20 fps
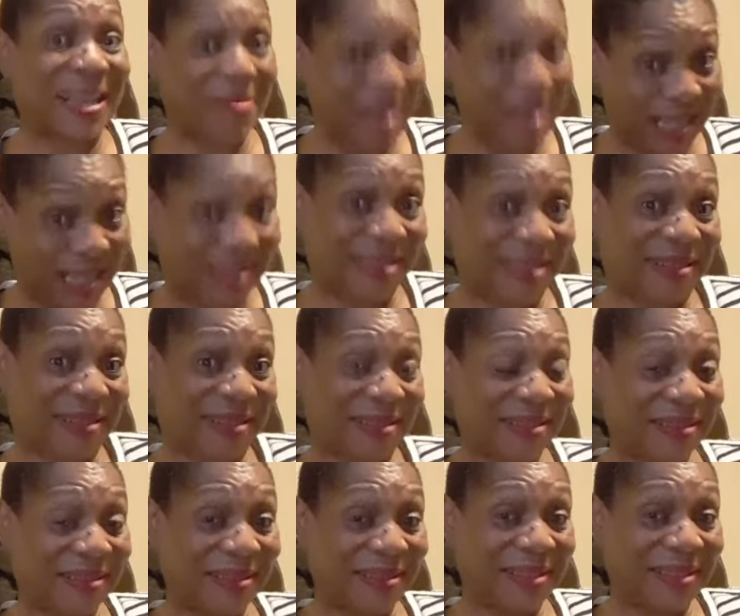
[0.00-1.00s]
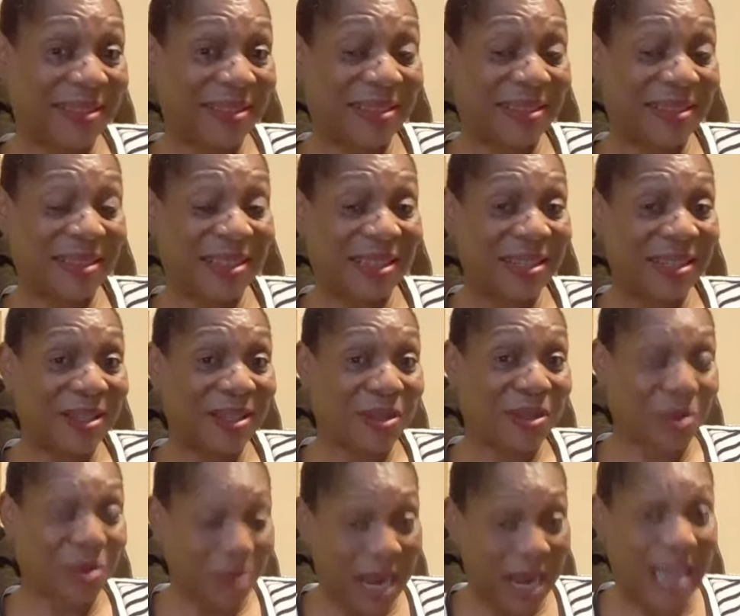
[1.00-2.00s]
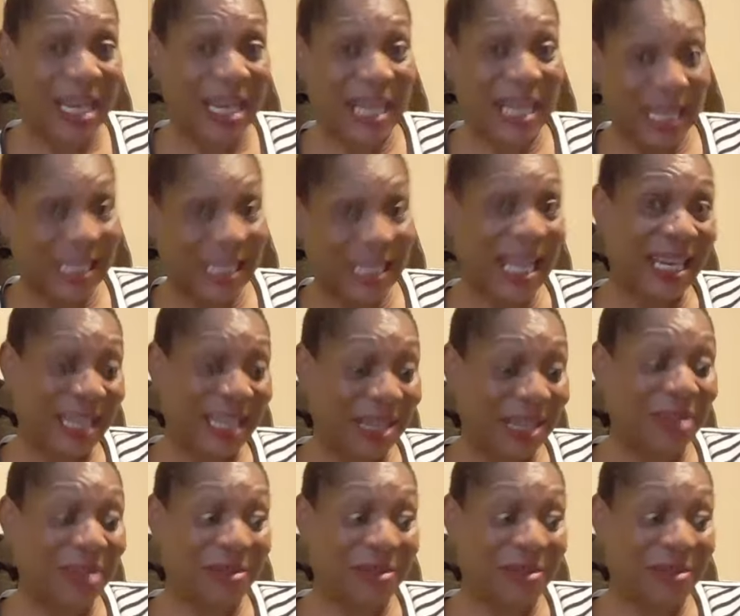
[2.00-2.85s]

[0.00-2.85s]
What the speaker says: bets. So that they get that they